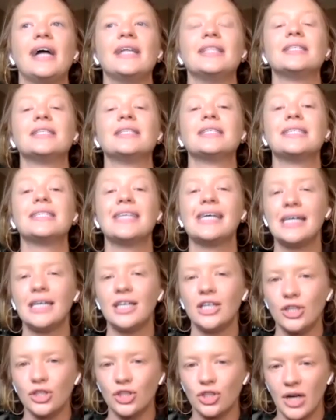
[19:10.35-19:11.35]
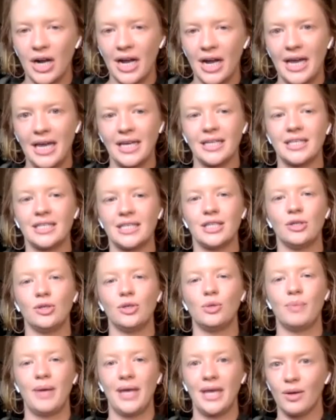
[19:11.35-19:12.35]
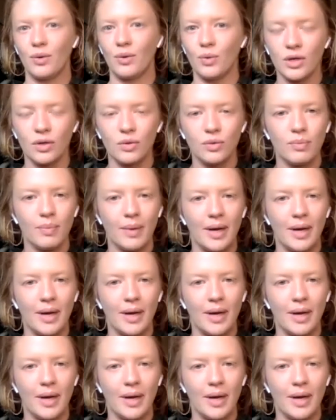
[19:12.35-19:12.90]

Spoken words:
and still trying to make it work with